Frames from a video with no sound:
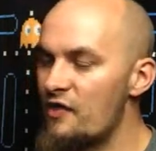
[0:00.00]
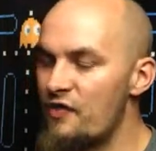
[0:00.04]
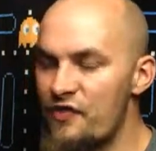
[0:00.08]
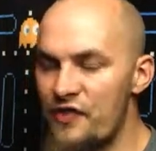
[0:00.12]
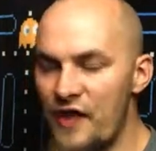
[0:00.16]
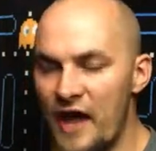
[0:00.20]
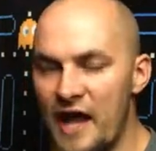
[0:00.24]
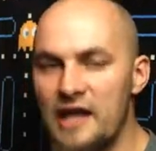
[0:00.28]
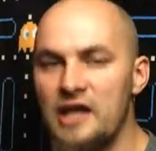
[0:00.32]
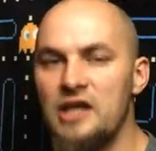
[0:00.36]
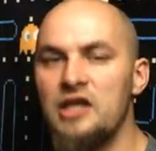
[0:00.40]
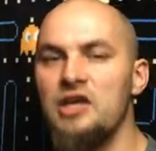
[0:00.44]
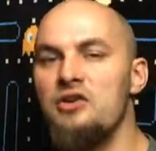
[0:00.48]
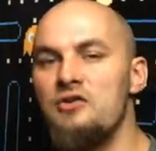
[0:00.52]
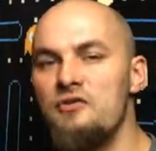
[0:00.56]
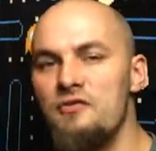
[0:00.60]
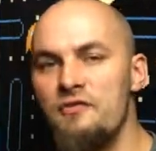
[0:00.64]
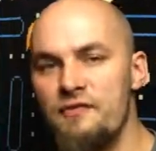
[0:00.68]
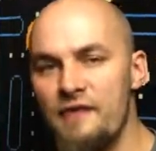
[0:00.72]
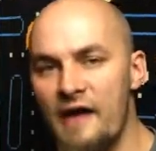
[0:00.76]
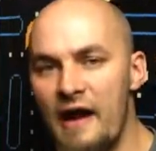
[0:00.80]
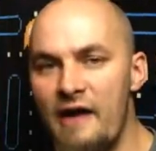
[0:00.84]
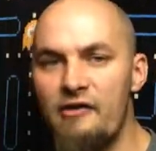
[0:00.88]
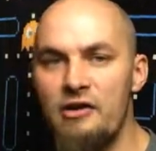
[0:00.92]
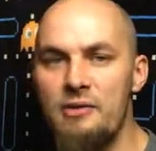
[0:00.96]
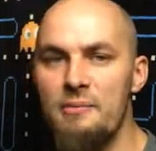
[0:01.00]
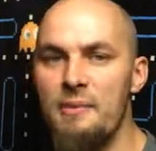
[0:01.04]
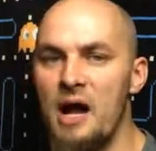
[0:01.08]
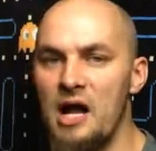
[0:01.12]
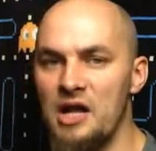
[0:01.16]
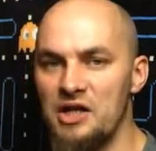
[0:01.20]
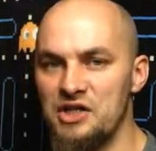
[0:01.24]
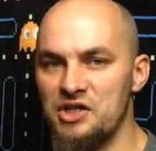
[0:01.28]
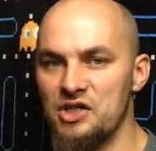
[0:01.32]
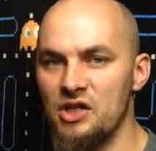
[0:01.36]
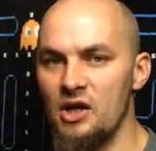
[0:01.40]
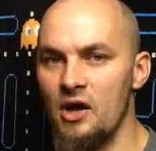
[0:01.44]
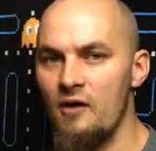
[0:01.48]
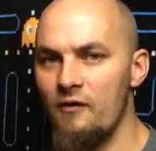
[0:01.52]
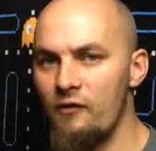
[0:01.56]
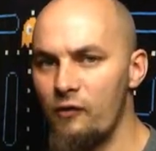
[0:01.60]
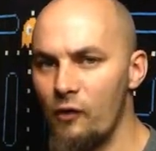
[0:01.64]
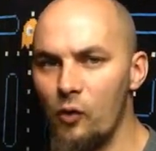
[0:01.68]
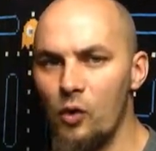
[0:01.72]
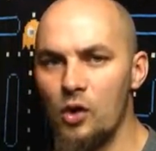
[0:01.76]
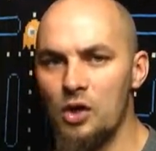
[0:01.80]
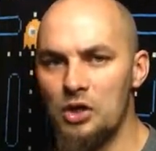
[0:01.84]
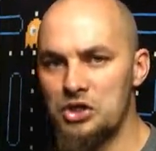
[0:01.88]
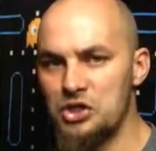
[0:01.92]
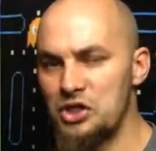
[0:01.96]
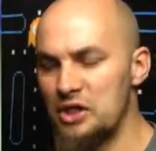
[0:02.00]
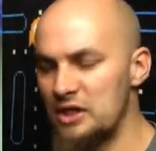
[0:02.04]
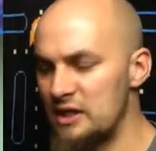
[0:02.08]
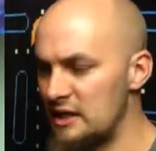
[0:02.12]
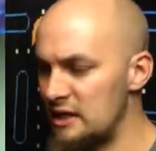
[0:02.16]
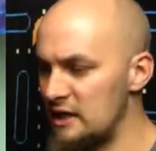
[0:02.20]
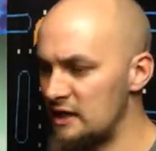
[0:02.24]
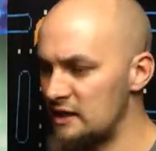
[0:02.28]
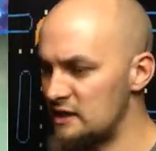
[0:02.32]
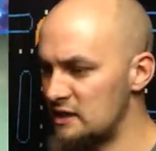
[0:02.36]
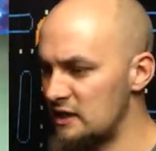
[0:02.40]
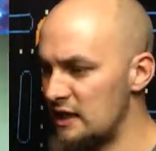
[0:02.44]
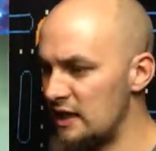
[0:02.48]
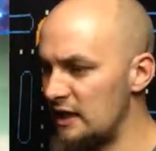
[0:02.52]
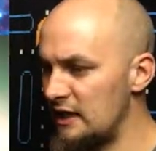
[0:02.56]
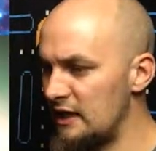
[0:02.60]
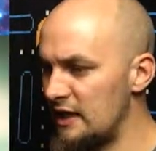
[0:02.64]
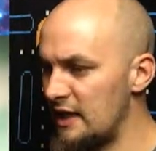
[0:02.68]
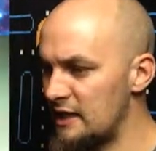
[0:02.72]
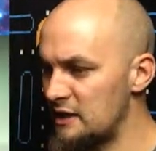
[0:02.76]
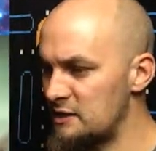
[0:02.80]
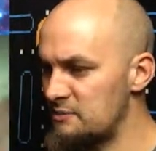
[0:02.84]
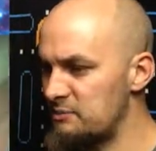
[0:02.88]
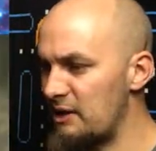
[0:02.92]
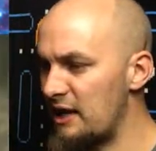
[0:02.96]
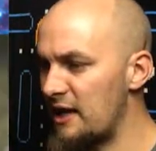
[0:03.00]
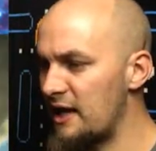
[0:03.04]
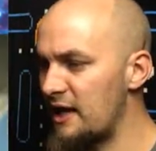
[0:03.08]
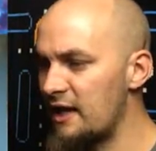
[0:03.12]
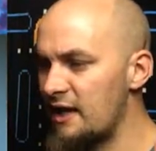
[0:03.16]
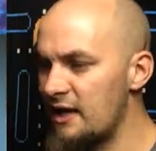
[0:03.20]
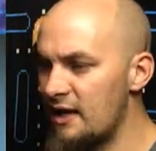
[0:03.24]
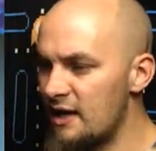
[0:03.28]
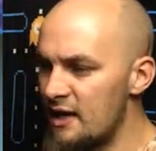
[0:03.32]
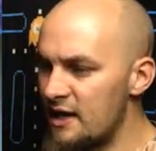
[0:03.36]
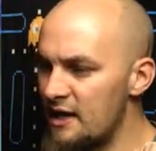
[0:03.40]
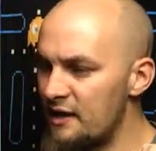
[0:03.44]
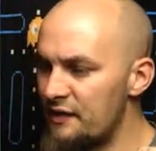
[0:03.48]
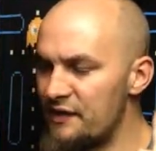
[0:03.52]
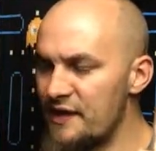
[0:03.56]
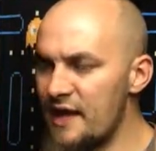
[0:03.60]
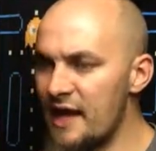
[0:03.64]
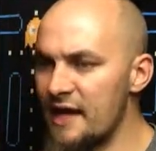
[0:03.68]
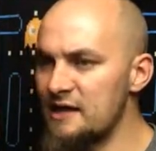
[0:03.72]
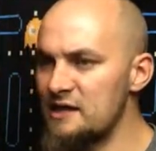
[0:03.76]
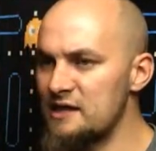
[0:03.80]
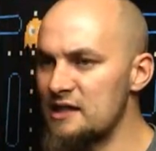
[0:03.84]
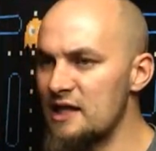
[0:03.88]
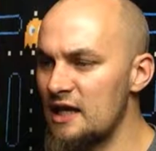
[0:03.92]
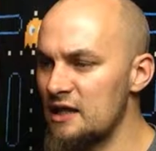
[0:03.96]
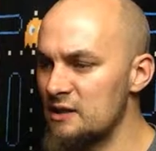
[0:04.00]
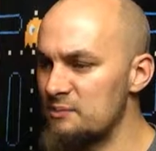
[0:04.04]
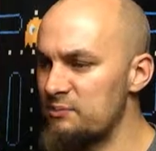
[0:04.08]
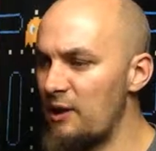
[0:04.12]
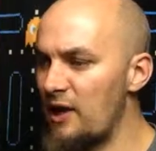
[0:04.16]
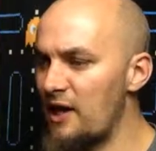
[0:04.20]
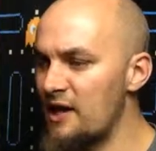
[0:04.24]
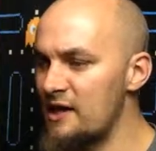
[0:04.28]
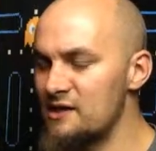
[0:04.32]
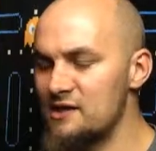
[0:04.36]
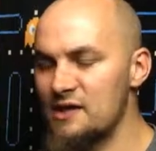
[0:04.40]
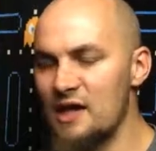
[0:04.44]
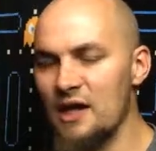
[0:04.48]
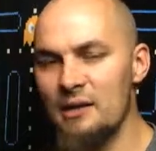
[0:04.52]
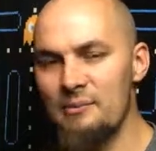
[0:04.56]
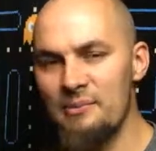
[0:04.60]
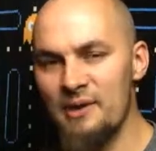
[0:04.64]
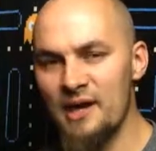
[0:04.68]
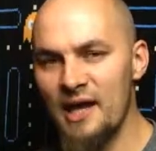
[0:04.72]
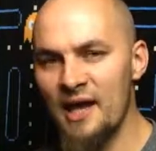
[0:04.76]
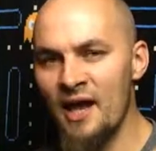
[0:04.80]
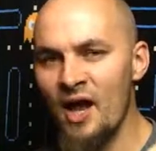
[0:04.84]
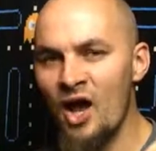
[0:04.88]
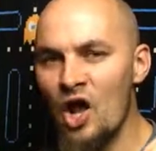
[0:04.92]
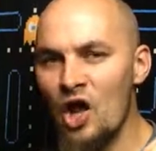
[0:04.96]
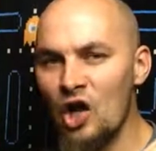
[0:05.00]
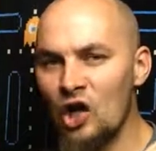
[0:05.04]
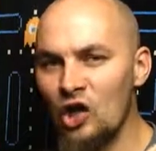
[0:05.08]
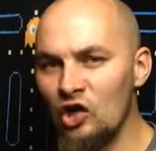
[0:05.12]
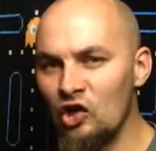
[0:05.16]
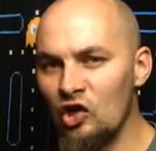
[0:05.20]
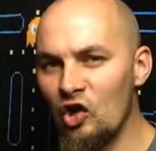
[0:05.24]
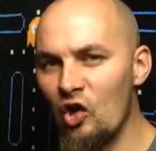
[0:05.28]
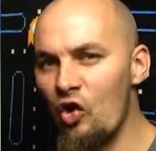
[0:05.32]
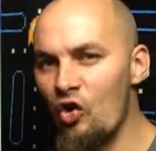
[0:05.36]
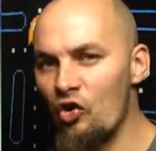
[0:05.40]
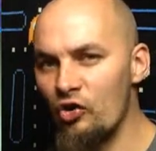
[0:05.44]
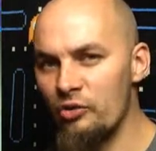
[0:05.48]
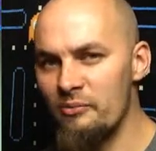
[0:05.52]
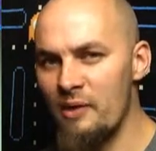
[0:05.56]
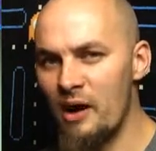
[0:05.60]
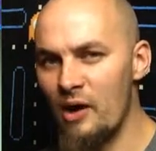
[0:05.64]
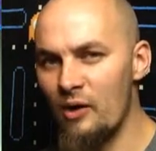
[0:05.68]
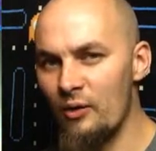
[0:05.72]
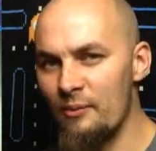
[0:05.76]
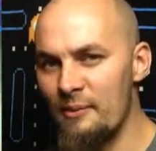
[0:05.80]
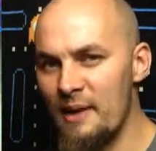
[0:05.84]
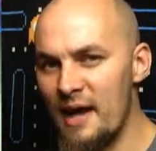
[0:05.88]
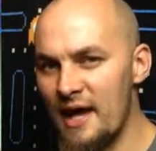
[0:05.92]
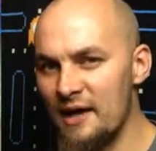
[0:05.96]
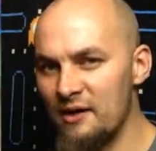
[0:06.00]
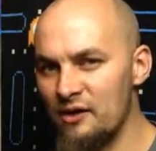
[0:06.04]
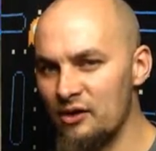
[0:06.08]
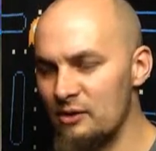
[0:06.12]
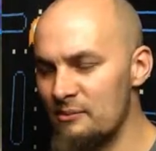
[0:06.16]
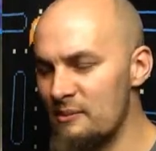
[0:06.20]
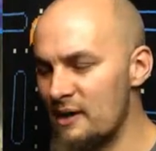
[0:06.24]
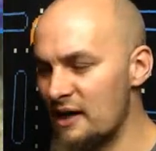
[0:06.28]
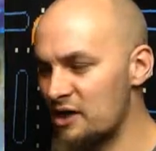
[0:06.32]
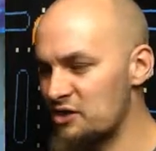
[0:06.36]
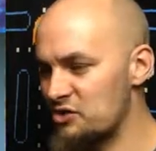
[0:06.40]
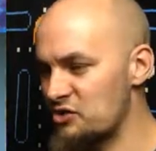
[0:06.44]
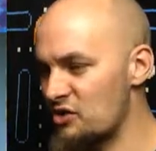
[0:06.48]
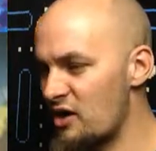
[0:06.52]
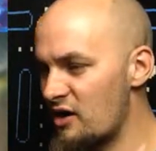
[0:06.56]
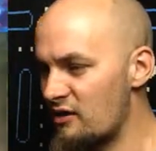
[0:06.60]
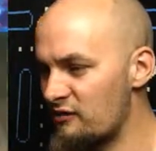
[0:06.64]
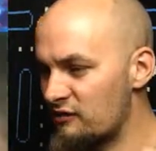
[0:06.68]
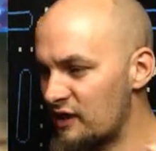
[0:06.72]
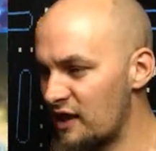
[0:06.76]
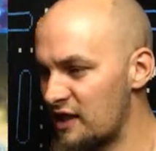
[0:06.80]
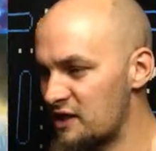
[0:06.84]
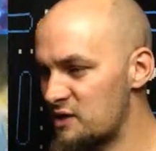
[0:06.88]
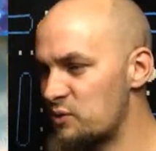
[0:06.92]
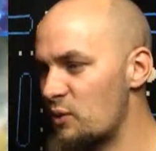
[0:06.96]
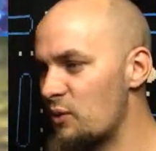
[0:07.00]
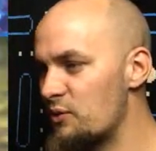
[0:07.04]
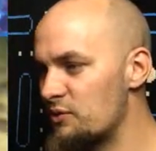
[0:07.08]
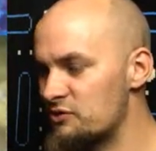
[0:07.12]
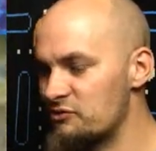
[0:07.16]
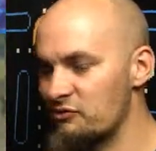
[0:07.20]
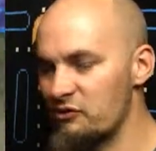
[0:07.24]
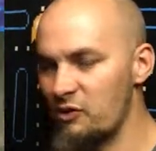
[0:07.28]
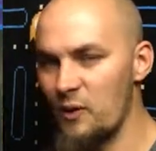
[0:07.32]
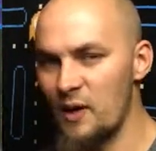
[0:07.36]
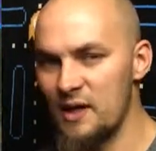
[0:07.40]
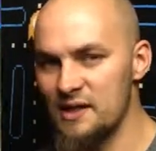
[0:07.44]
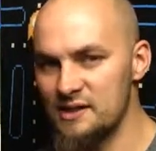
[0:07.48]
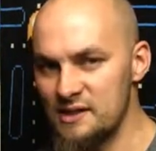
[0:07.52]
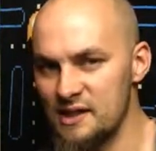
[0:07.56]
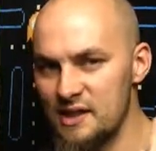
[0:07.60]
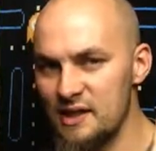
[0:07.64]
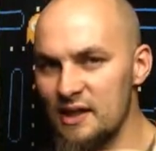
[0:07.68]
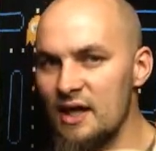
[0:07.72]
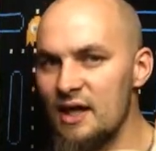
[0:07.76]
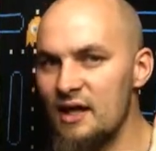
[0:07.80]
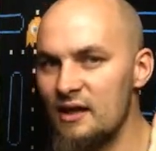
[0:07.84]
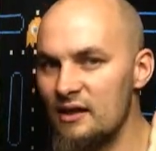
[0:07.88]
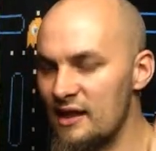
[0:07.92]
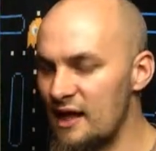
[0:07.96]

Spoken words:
Thank you very much for watching this little Let's Play. Next Let's Play is going to be Lawnmower Man on the Mega Drive. That's what was requested.